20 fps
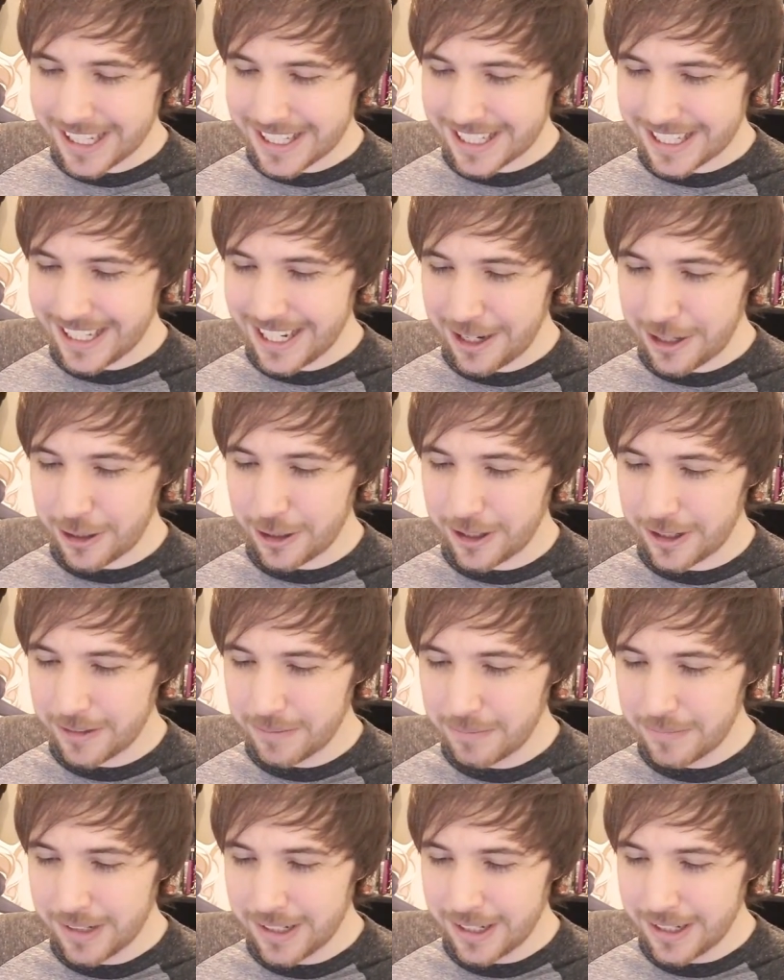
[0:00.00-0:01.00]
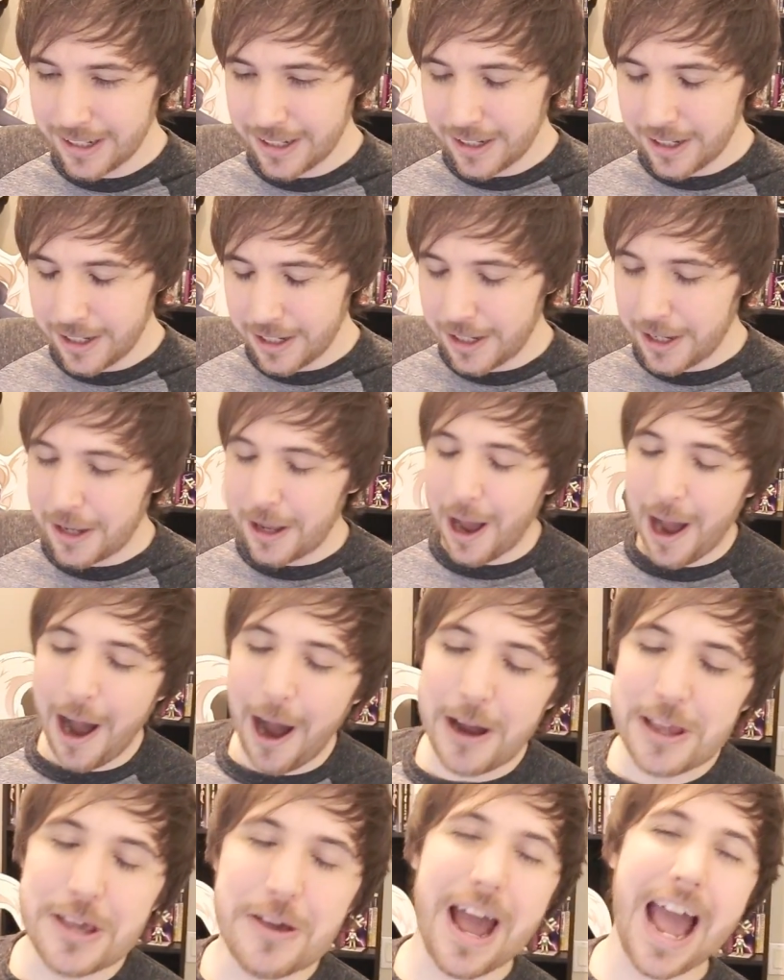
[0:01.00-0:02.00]
that's cute.
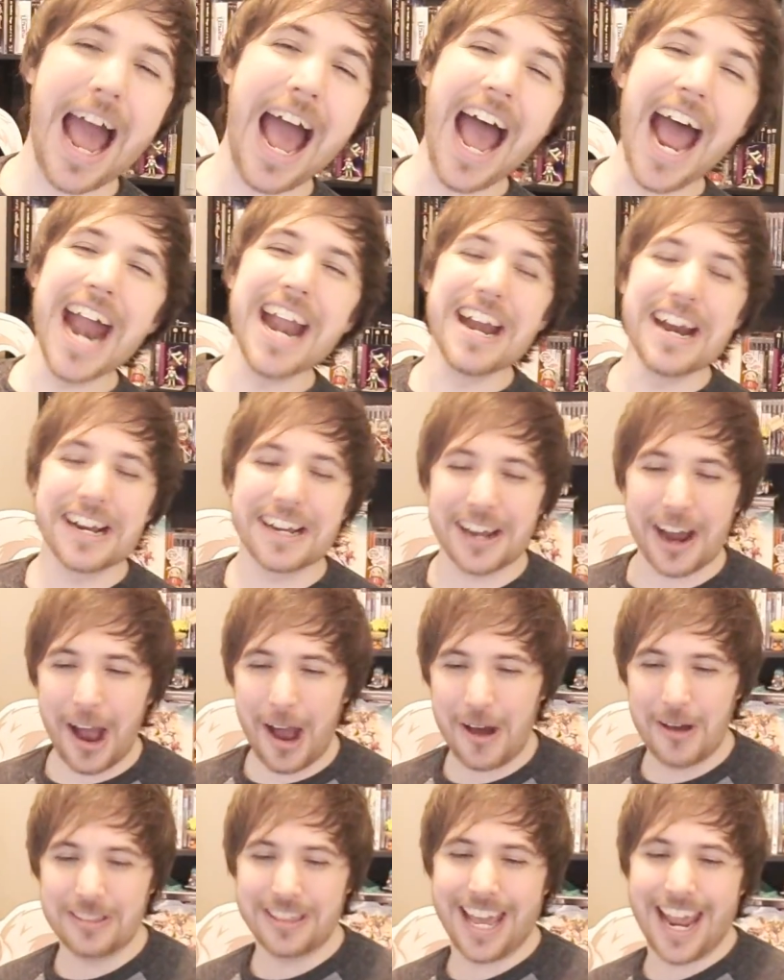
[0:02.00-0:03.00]
Oh, you had to go